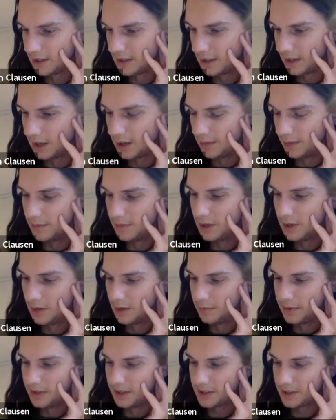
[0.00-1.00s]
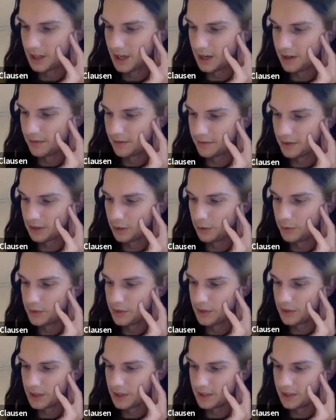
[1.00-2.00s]
But this kind of
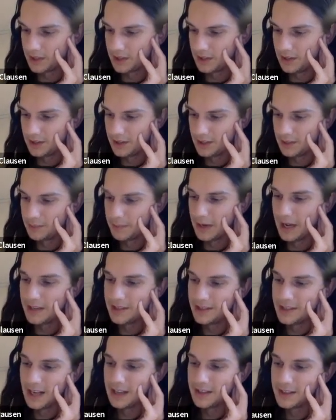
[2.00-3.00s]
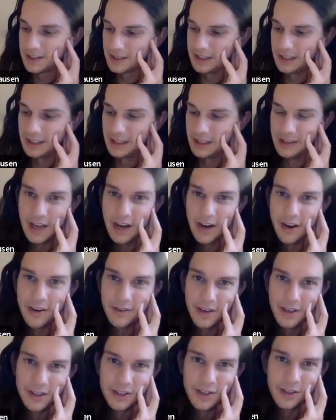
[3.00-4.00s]
closes, this embeds densely in there,
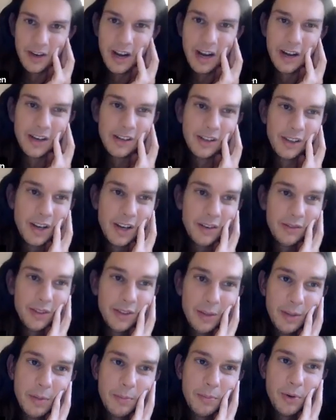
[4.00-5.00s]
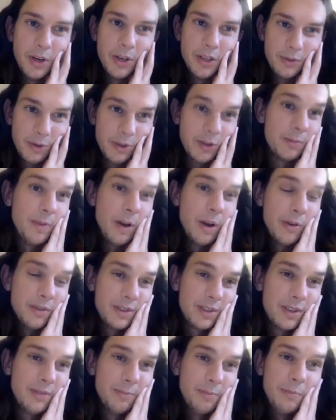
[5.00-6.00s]
and so you're adding a lot of limit points, which
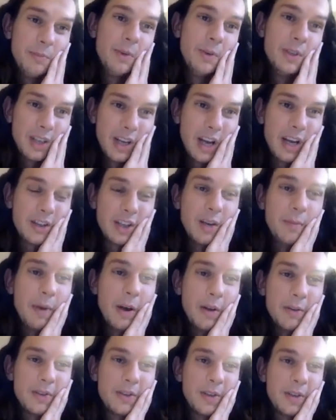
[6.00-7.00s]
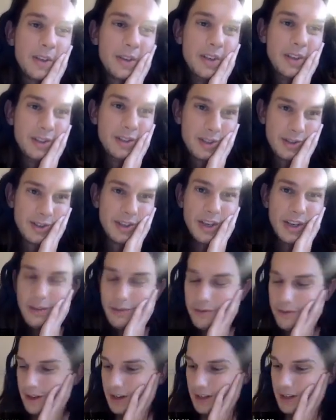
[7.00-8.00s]
actually amounts to certain
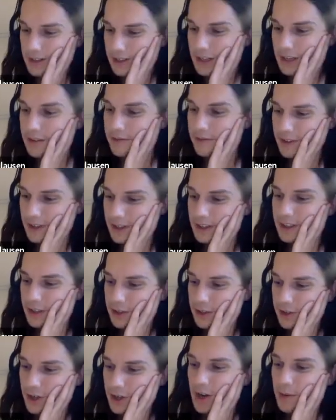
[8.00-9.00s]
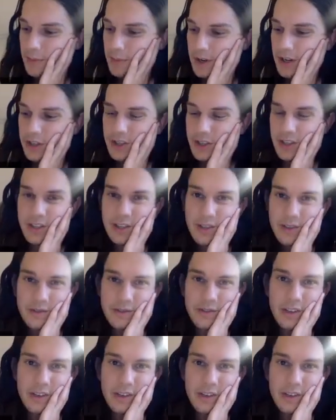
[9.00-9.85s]
infinite linear combinations of